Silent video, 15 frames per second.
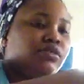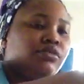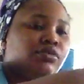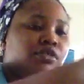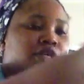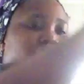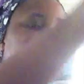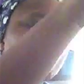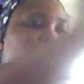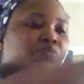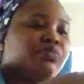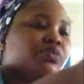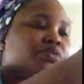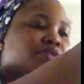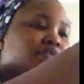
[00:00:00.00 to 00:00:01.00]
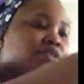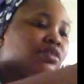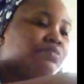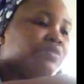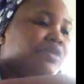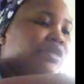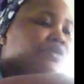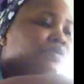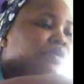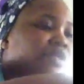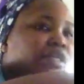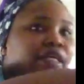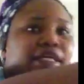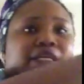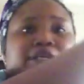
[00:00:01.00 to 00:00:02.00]
You can also put some glue on the
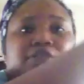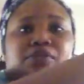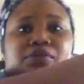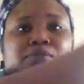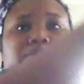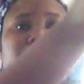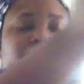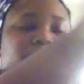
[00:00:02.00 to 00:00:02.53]
leather too.